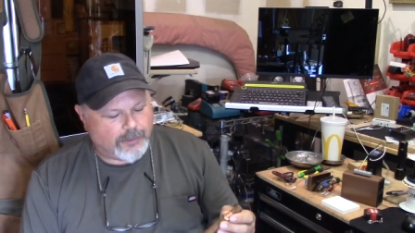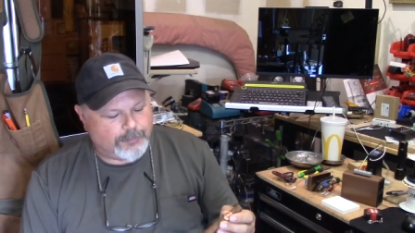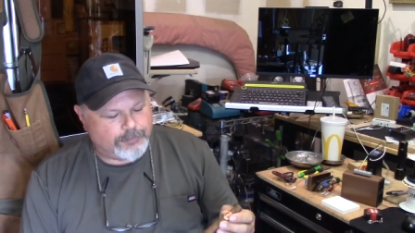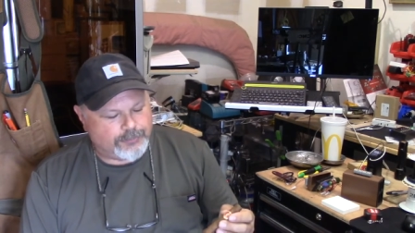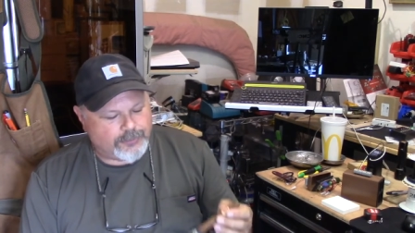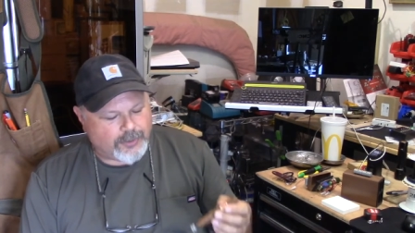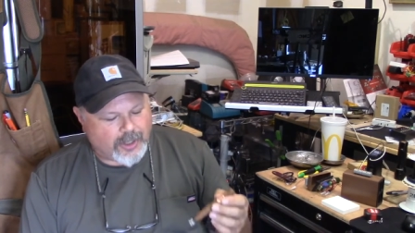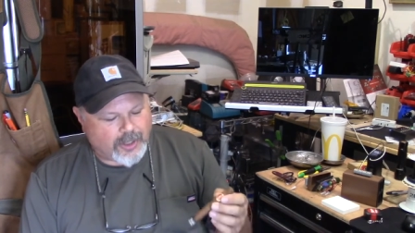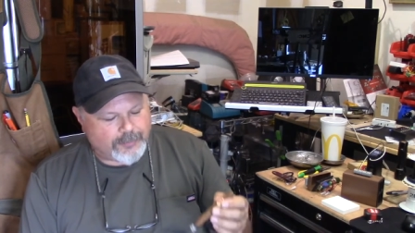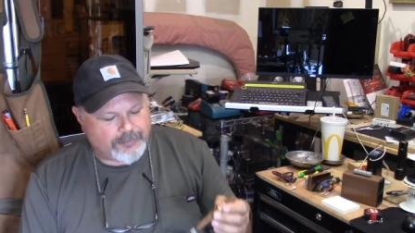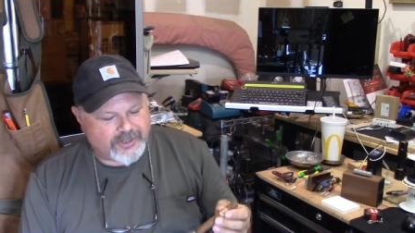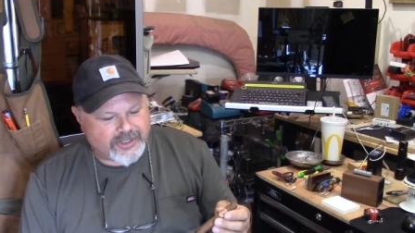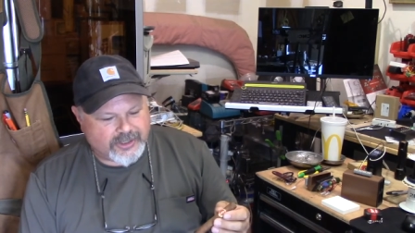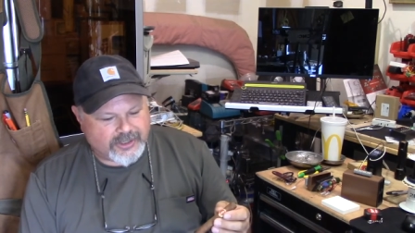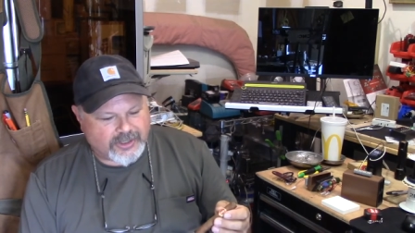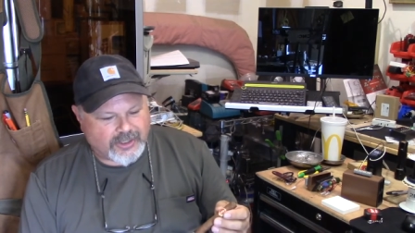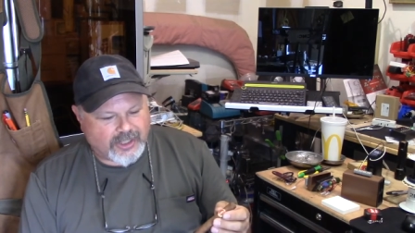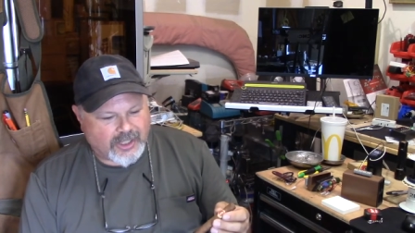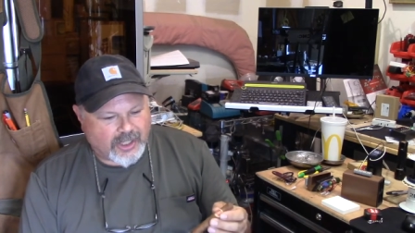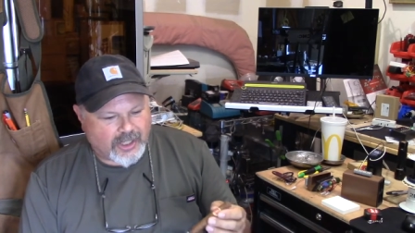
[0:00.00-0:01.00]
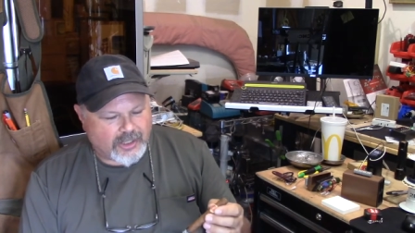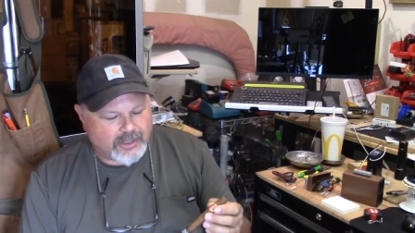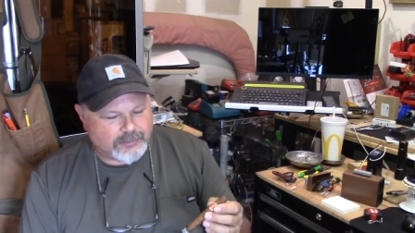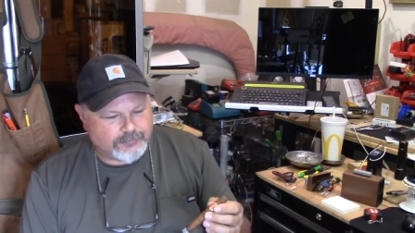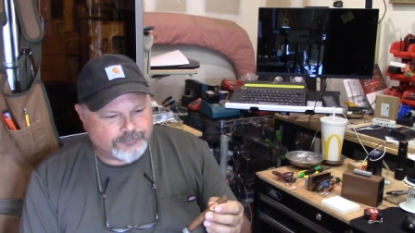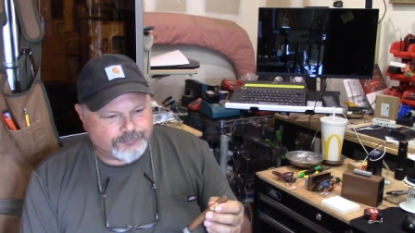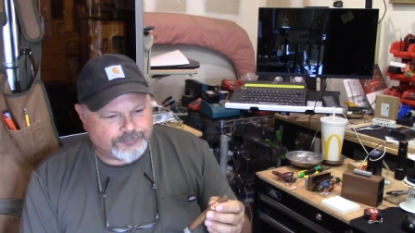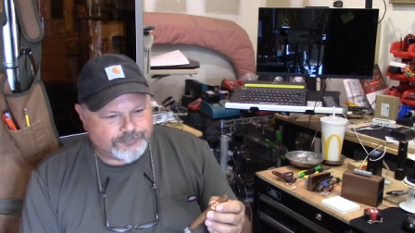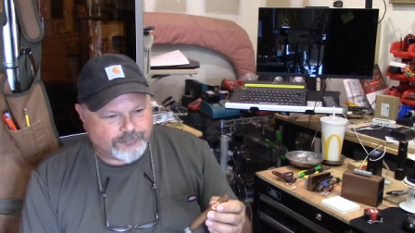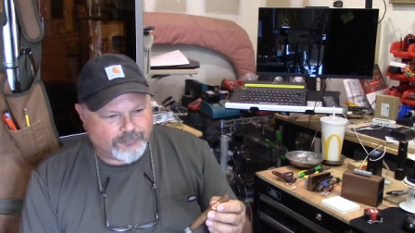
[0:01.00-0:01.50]
prominently
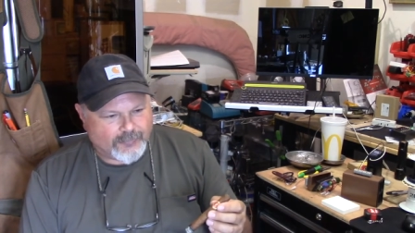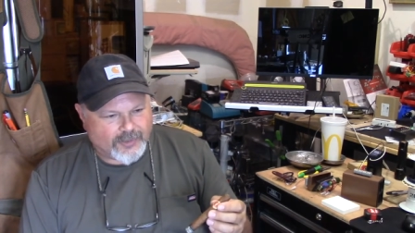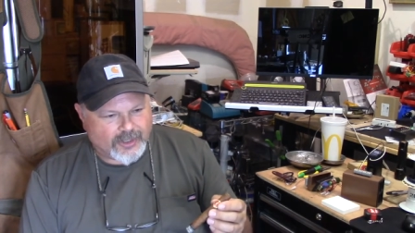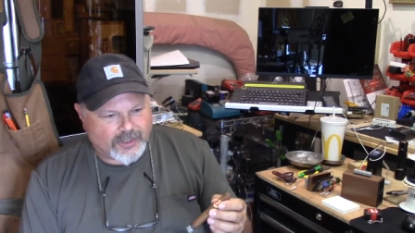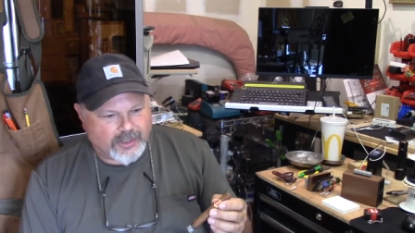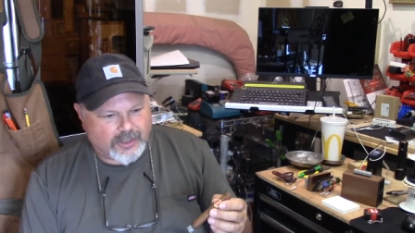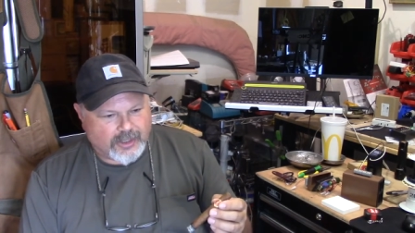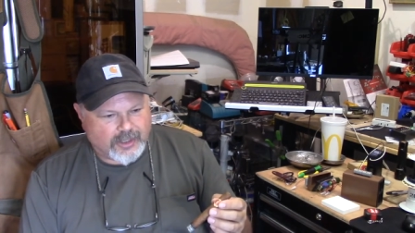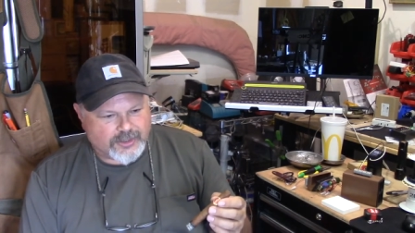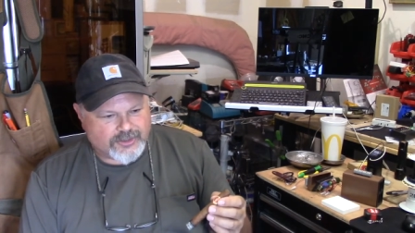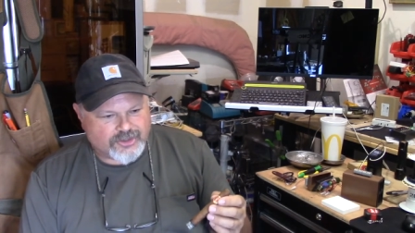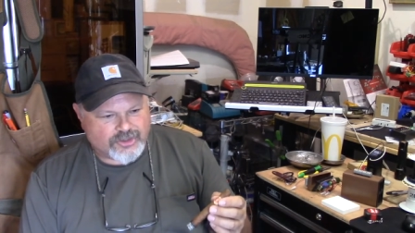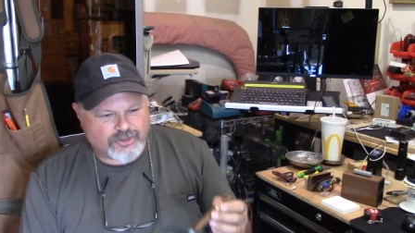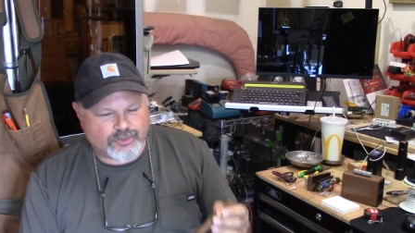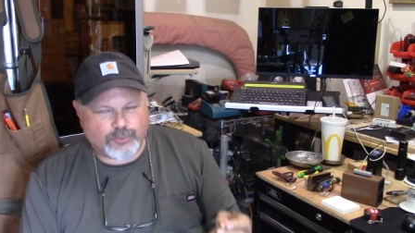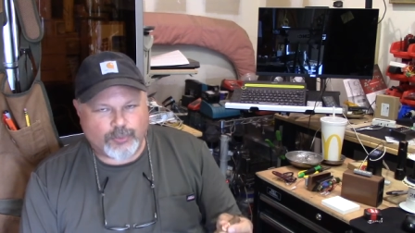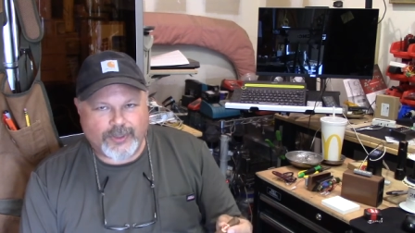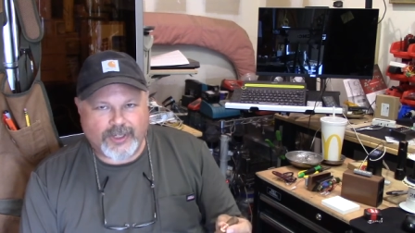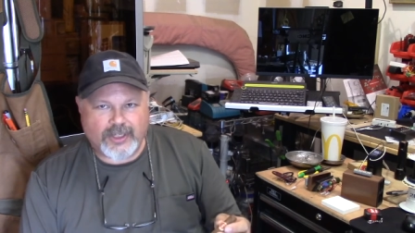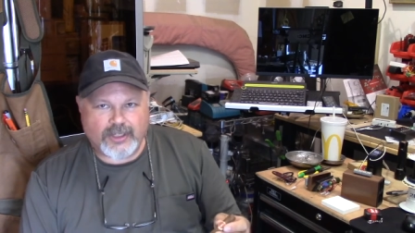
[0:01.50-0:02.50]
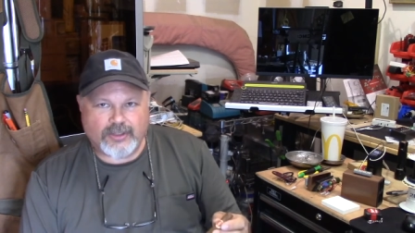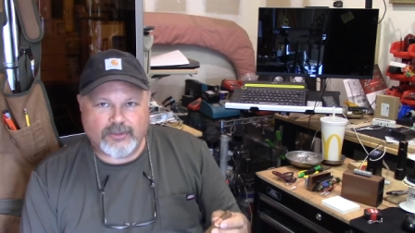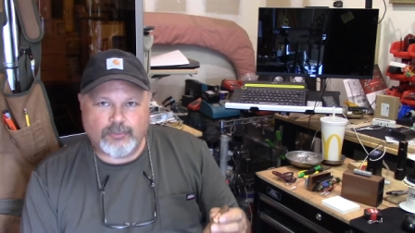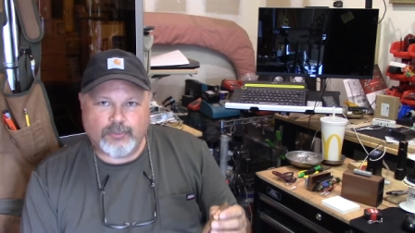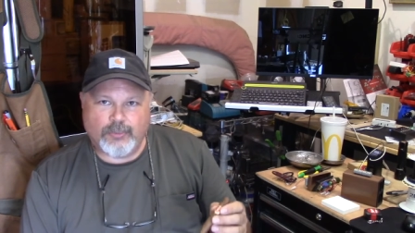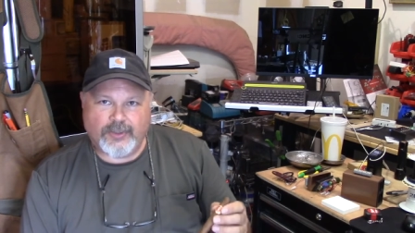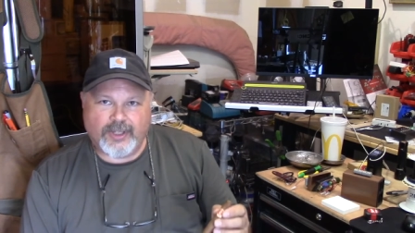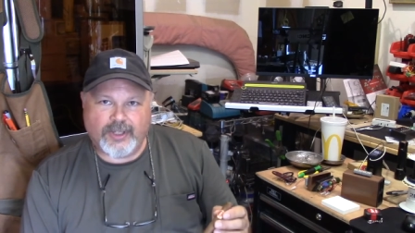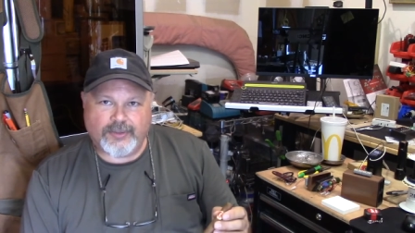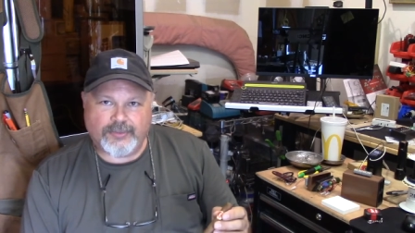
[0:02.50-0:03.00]
sweet
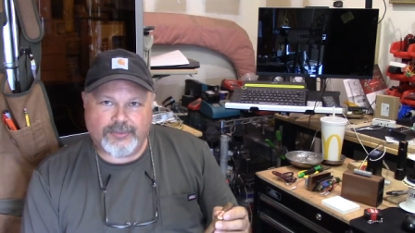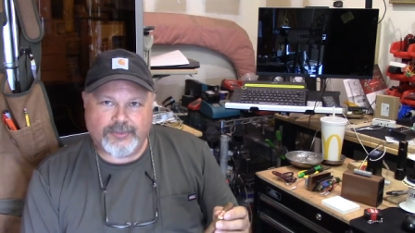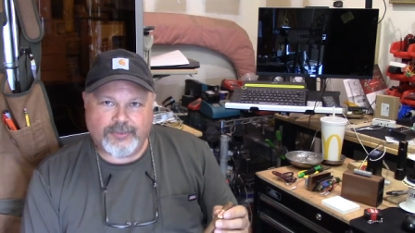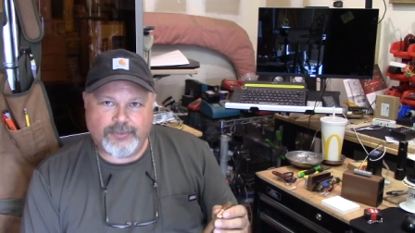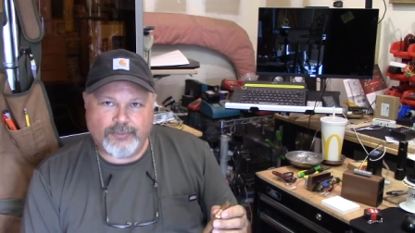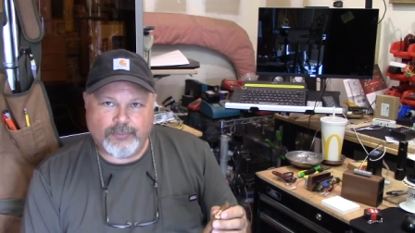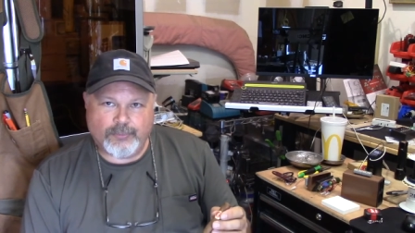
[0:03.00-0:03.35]
with